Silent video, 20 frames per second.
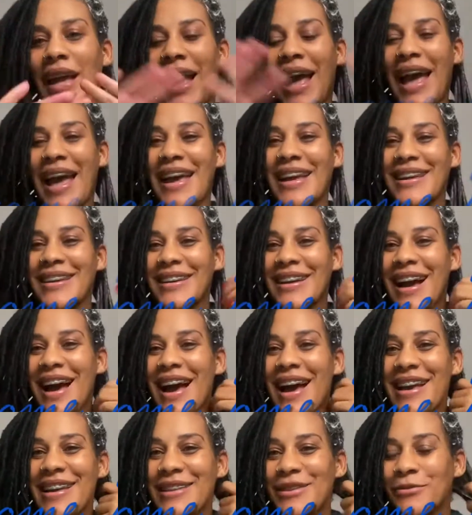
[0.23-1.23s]
hey
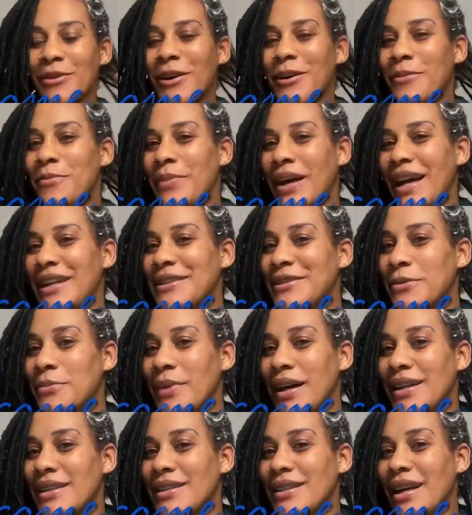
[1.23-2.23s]
guys welcome back to my
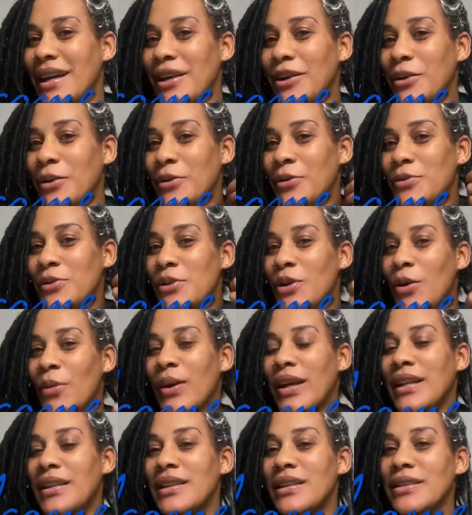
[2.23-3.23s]
channel so
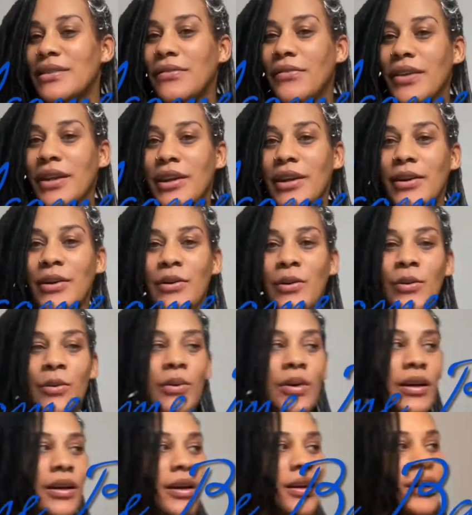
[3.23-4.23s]
in this video
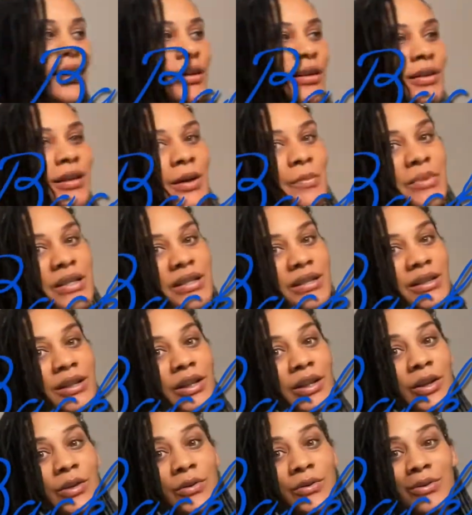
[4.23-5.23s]
let me just
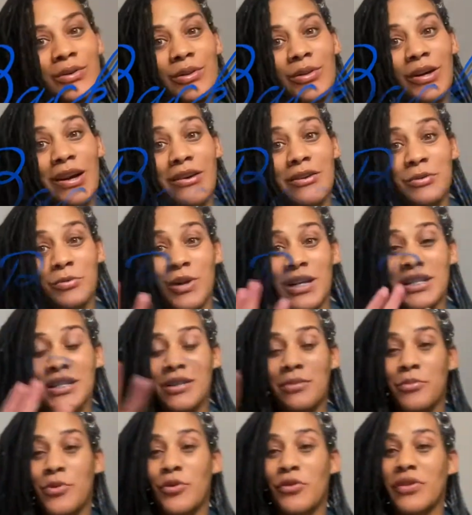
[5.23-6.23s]
close the door i was watching a
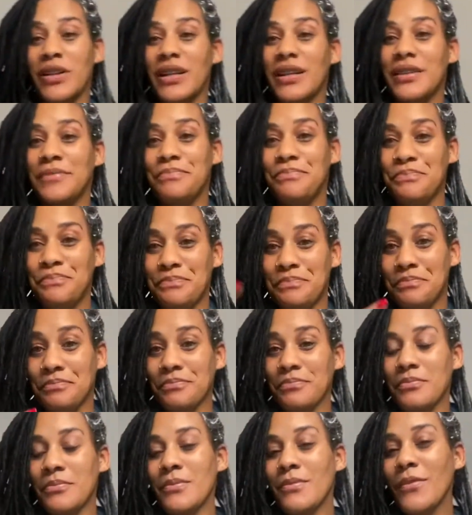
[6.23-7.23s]
movie
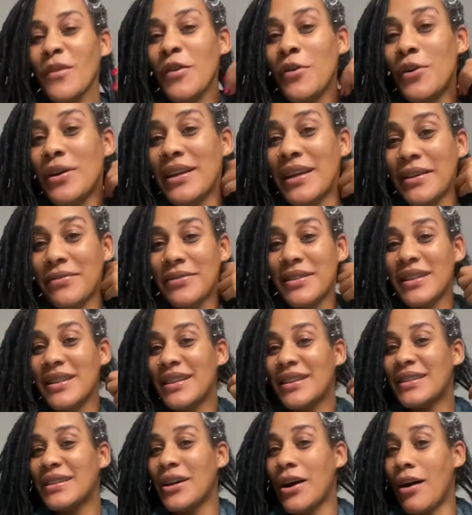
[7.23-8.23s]
on
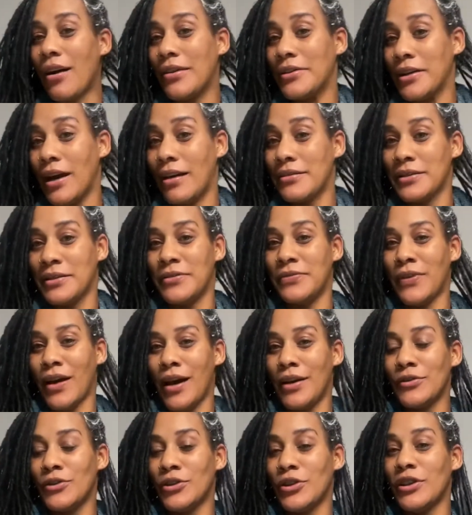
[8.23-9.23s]
netflix called dr
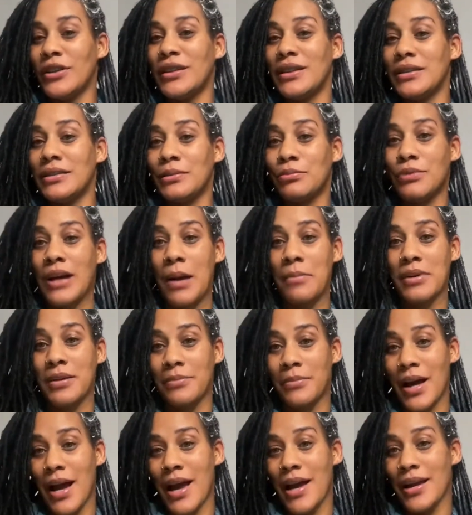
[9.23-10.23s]
foster this is probably
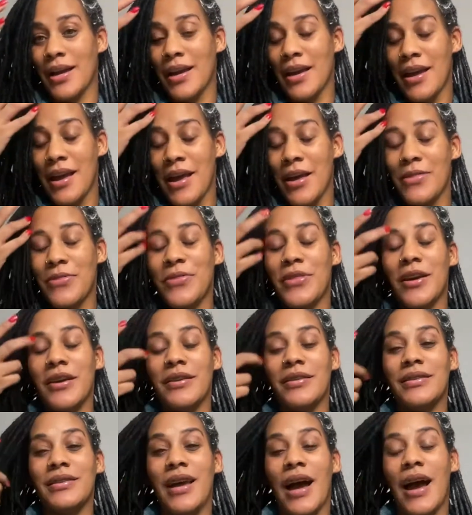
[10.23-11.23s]
my third
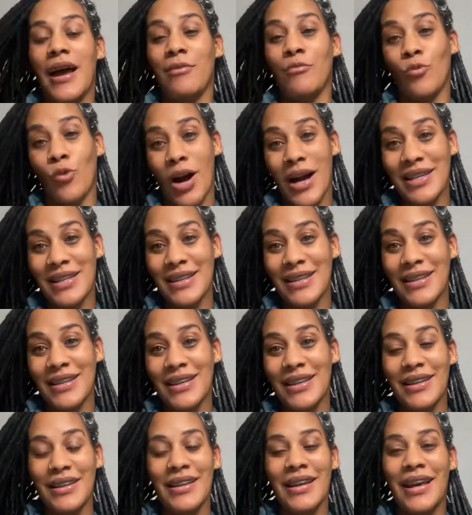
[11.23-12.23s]
time watching
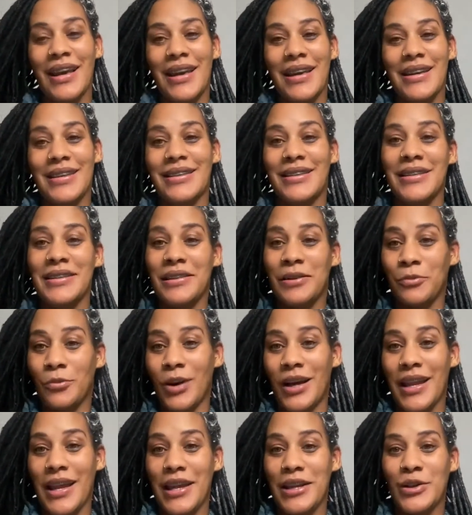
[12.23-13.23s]
it season one
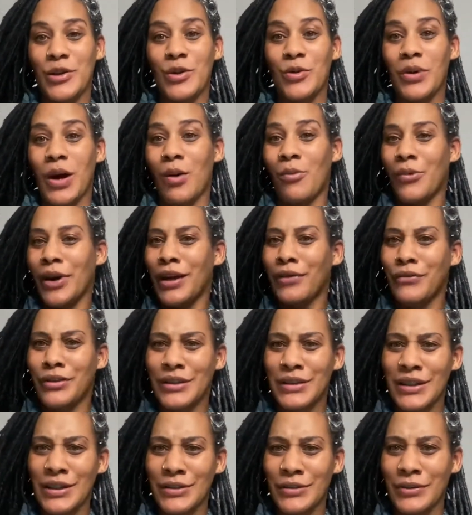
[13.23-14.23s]
and two i'm waiting for
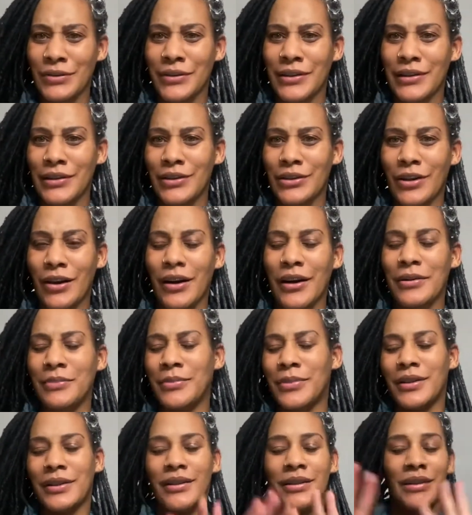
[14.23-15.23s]
season three to start
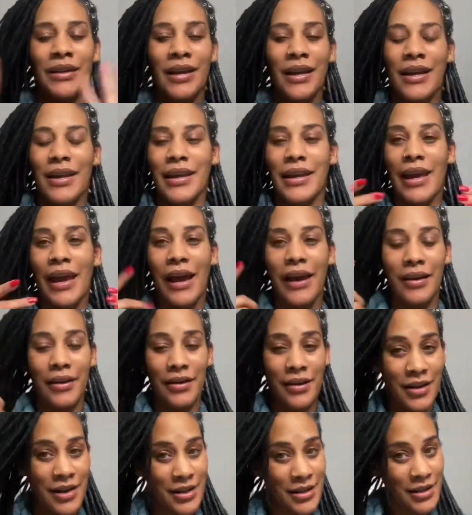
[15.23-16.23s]
but yeah
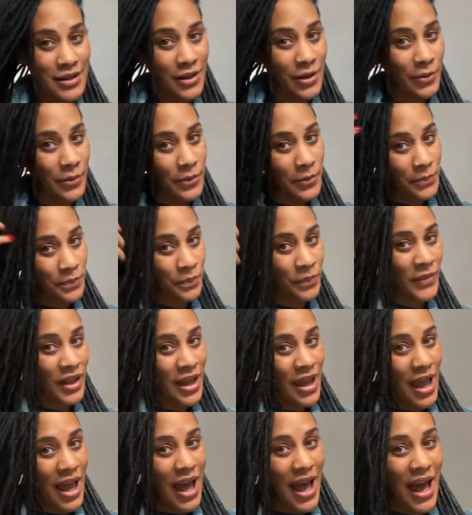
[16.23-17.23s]
so
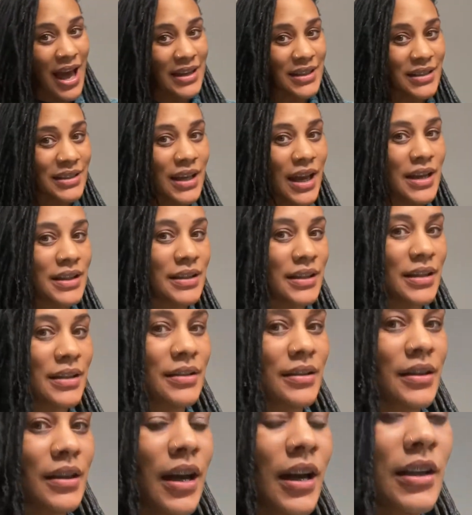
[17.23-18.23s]
i just got done
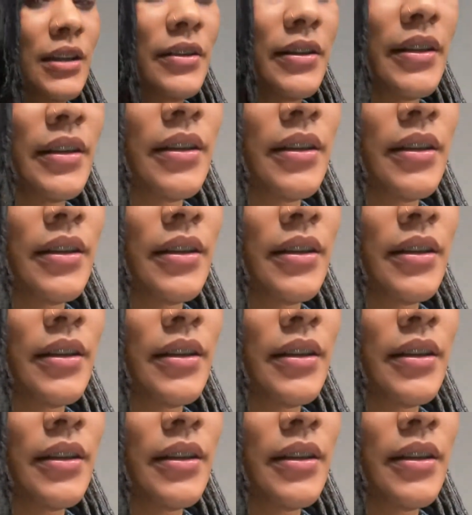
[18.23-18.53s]
coloring